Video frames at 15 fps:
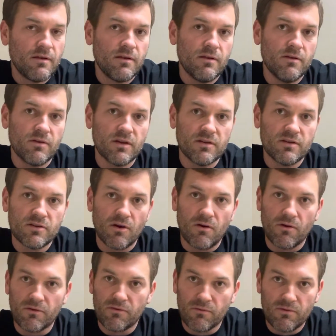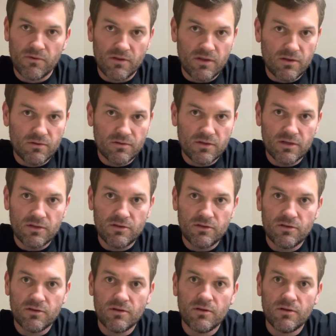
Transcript: You can talk through the usage